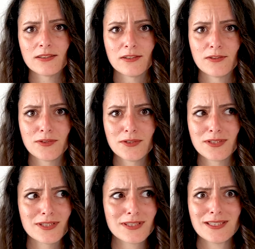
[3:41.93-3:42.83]
Of
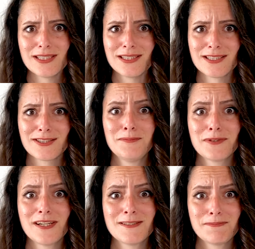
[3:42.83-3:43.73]
course, it's a
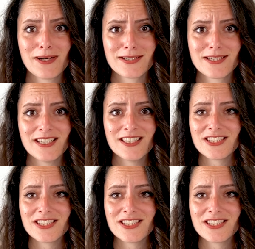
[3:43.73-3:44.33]
surprise party.